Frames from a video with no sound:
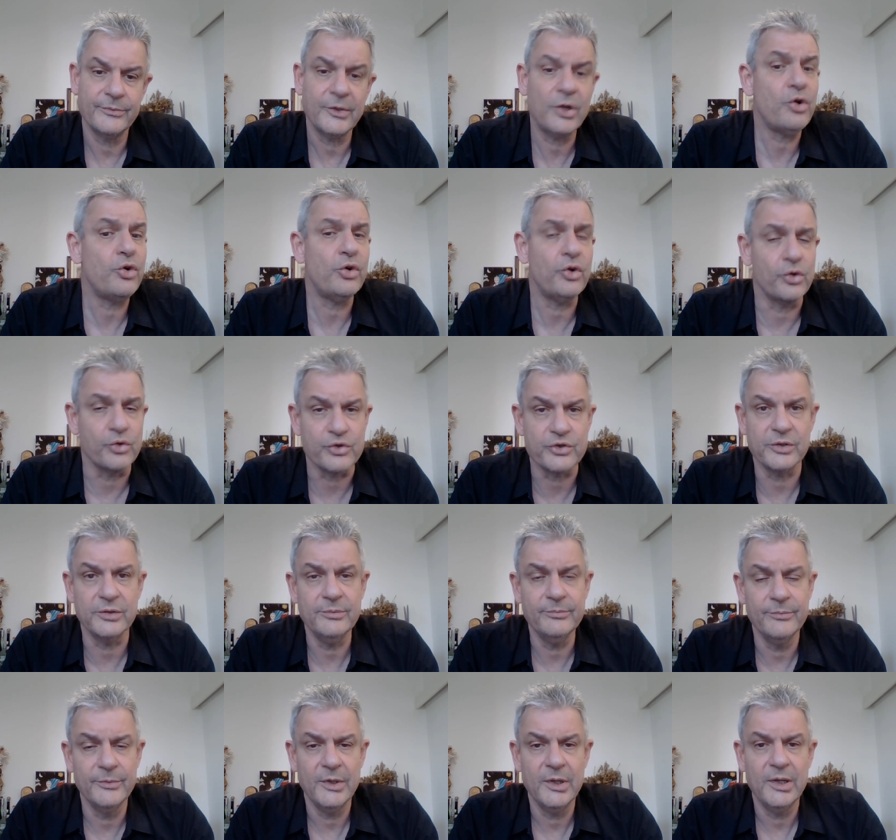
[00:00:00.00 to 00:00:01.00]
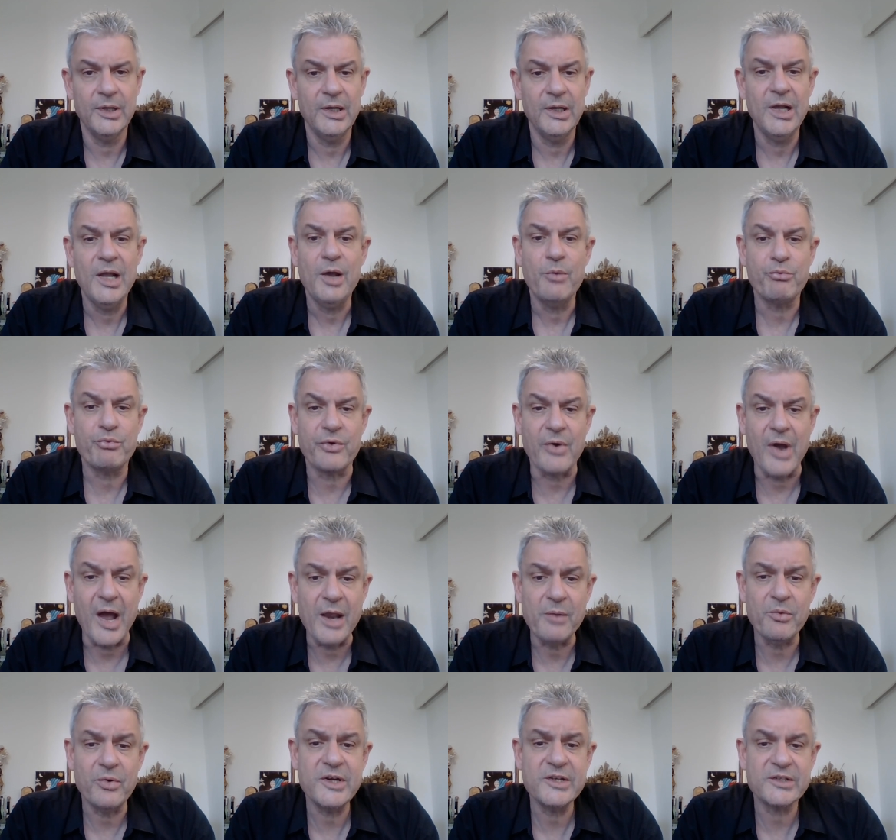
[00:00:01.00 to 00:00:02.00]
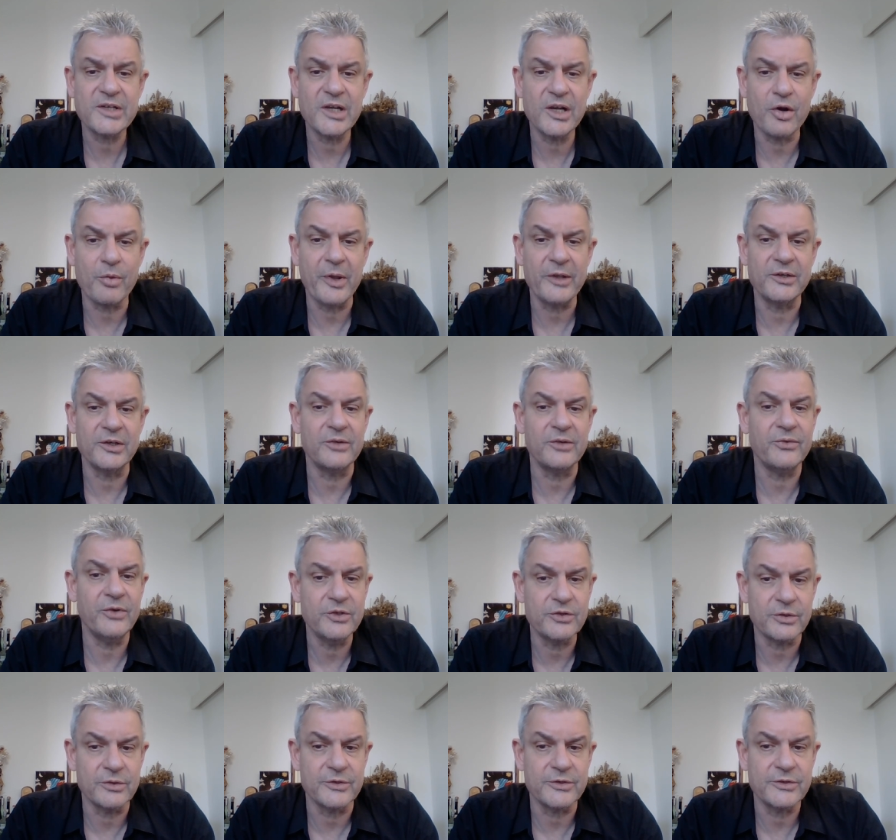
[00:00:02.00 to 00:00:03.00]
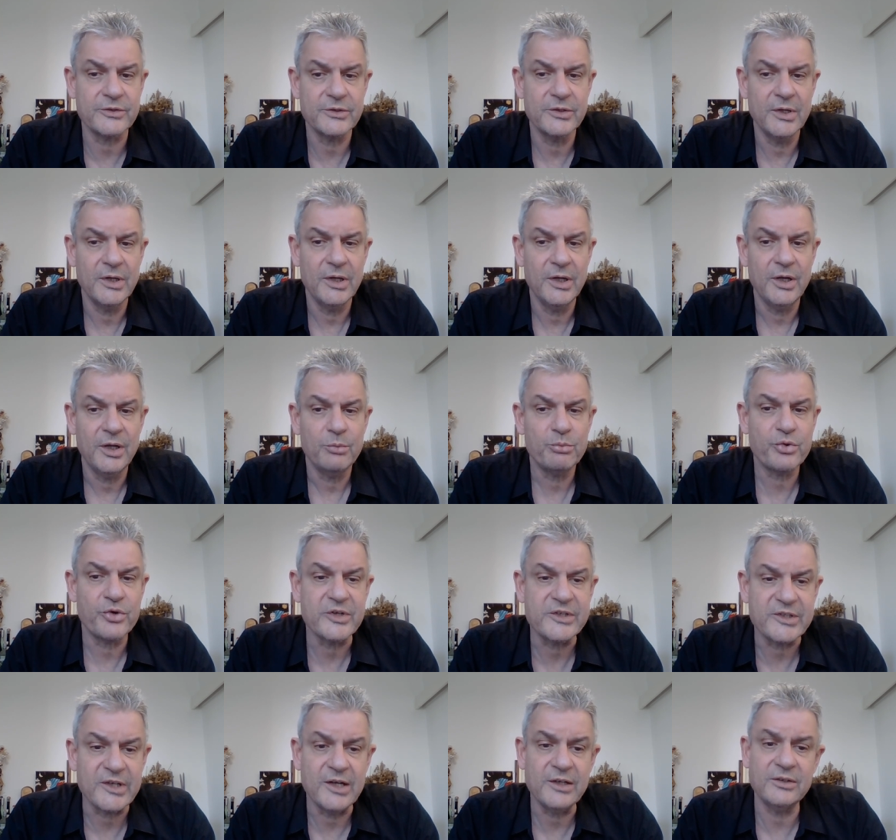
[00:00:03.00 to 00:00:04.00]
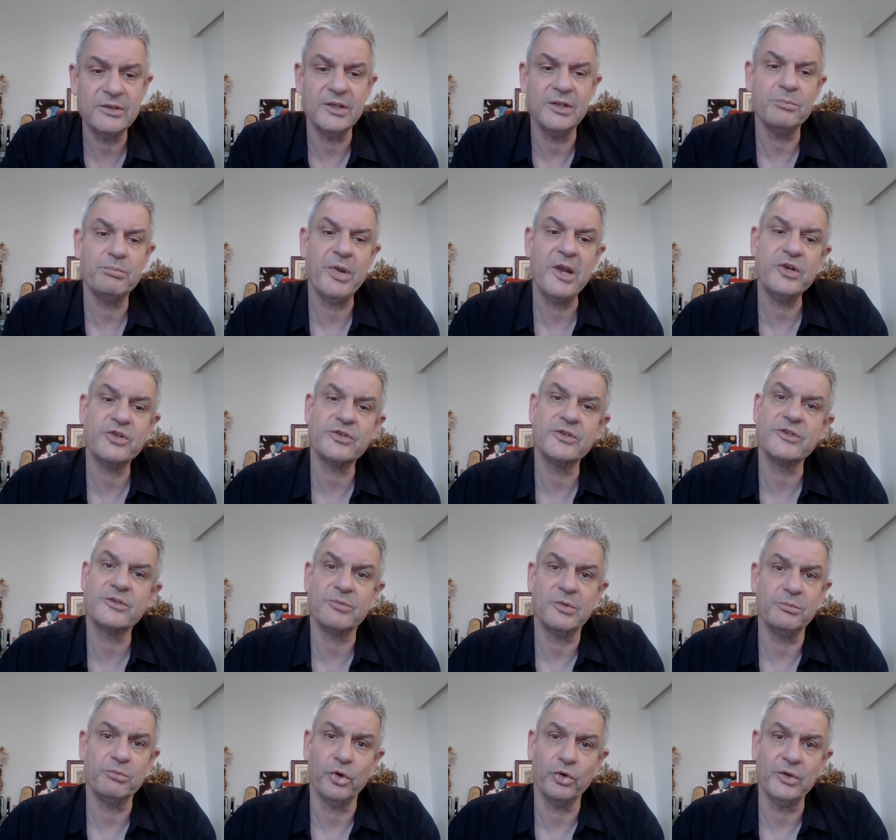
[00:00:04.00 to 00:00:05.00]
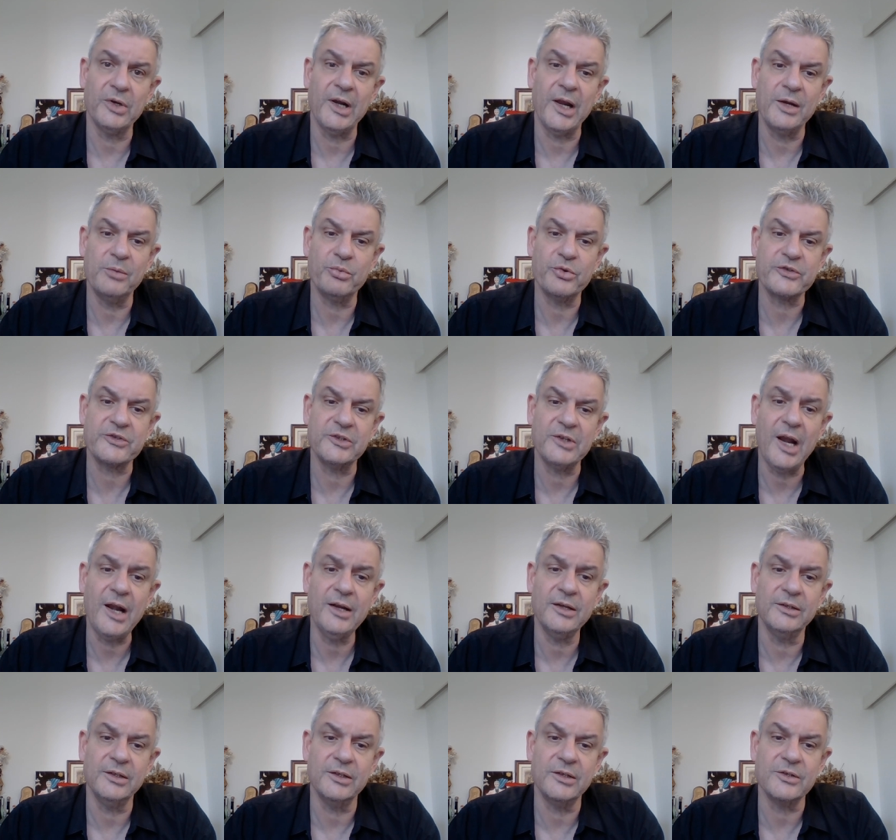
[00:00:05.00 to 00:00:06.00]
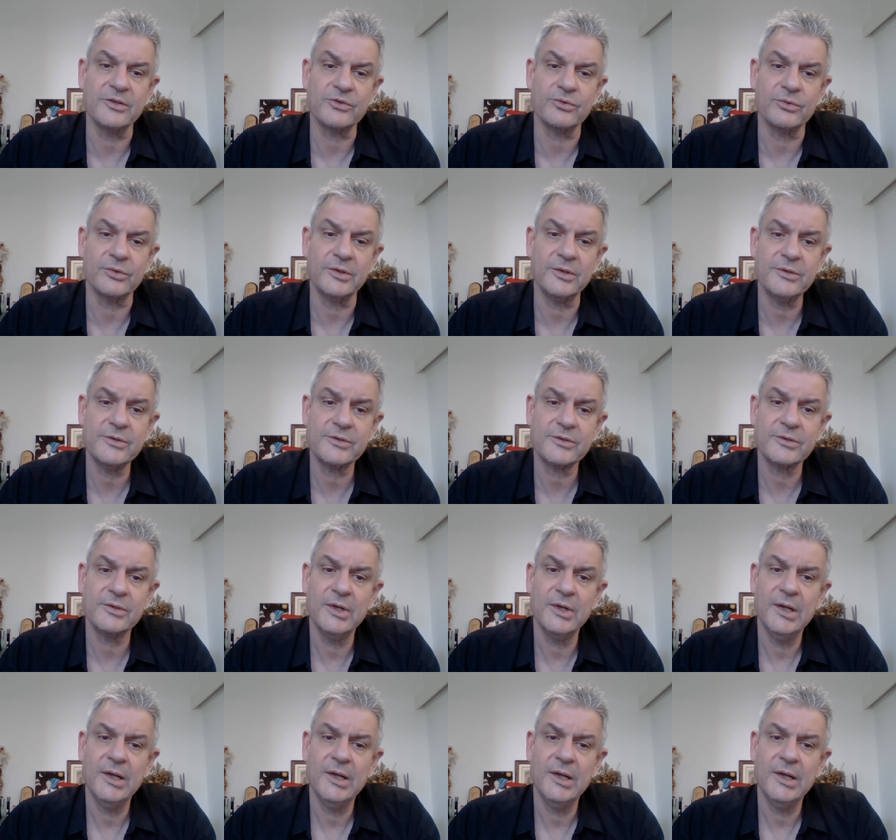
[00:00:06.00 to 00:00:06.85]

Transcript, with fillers: Conclusion: primary psychopathic features present in patients with borderline personality disorders.